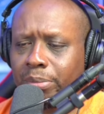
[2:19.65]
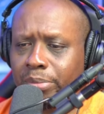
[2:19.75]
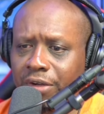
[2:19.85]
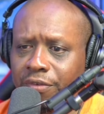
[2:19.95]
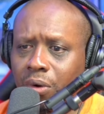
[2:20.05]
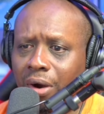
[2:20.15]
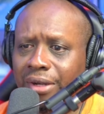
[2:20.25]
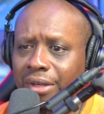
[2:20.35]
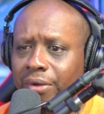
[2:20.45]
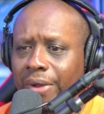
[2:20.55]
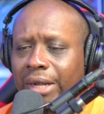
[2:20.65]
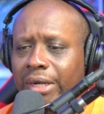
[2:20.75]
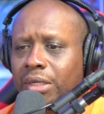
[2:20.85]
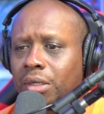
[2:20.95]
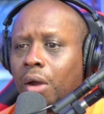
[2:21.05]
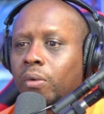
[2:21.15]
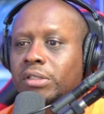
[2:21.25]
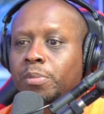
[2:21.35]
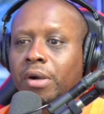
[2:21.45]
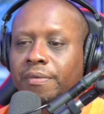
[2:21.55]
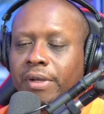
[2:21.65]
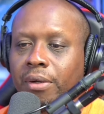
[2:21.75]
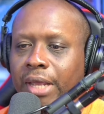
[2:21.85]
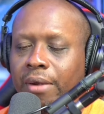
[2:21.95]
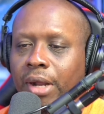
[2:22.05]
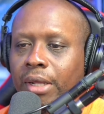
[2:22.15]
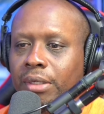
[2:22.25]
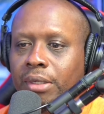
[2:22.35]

But if you are an illegal alien, oh, it's perfectly okay, right?